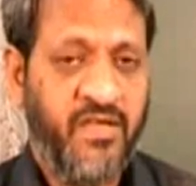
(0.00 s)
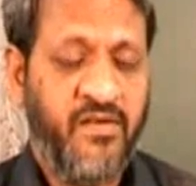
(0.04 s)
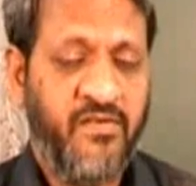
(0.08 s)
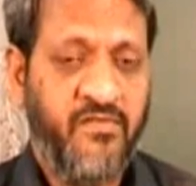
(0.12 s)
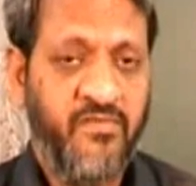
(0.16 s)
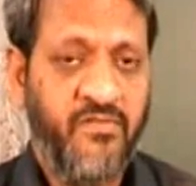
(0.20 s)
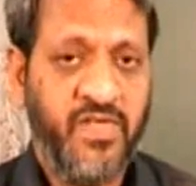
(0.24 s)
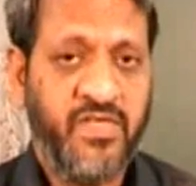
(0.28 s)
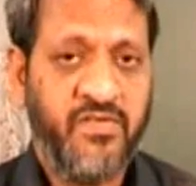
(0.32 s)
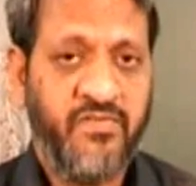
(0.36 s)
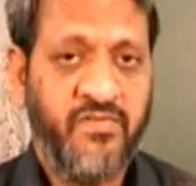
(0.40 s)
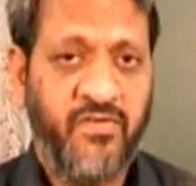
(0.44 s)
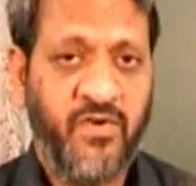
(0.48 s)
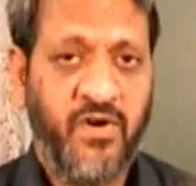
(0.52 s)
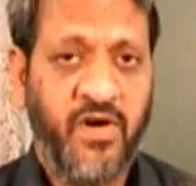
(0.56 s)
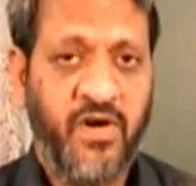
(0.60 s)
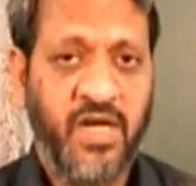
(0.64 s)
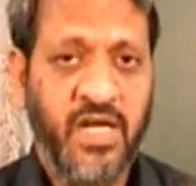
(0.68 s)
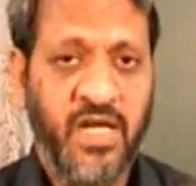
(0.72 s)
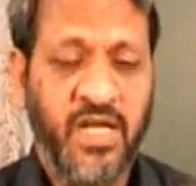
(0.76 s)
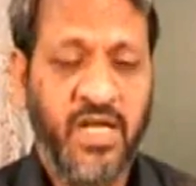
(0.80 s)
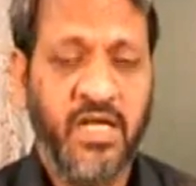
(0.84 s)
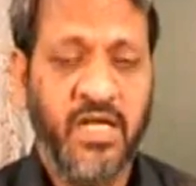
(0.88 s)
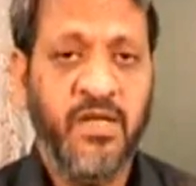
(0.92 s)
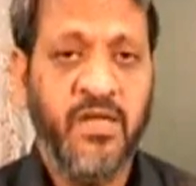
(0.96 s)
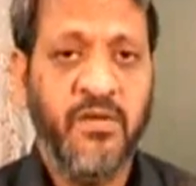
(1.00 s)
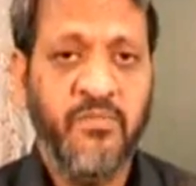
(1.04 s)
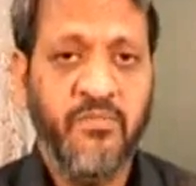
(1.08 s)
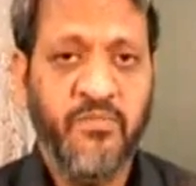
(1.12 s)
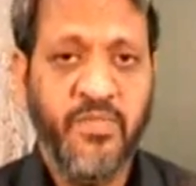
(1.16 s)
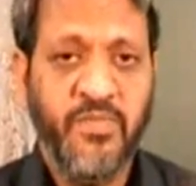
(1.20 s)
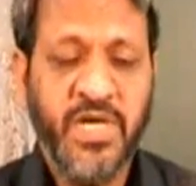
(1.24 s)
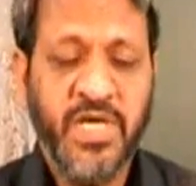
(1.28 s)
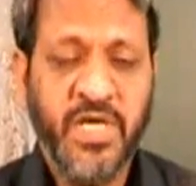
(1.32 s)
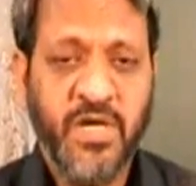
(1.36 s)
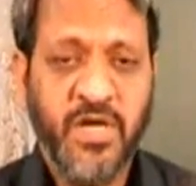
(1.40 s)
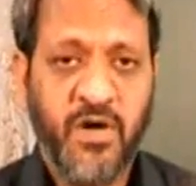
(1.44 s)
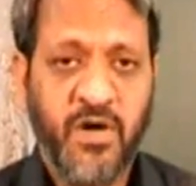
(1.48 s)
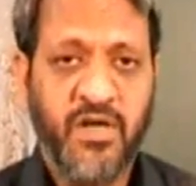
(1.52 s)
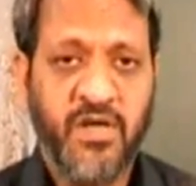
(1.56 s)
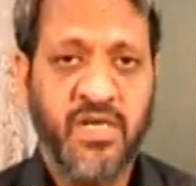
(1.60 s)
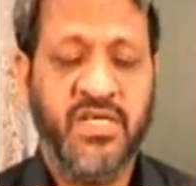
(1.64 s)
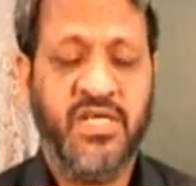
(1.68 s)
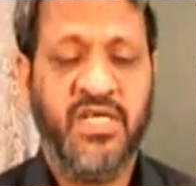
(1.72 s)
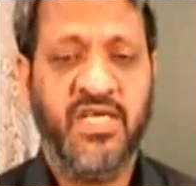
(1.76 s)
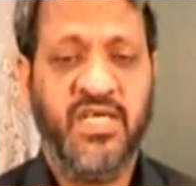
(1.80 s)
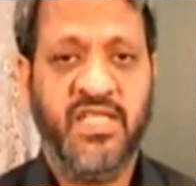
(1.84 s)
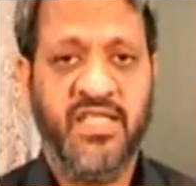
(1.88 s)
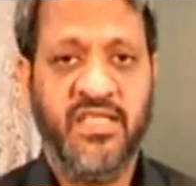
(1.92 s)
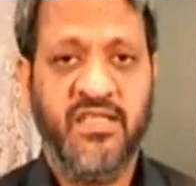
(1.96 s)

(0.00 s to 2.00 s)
which fall beyond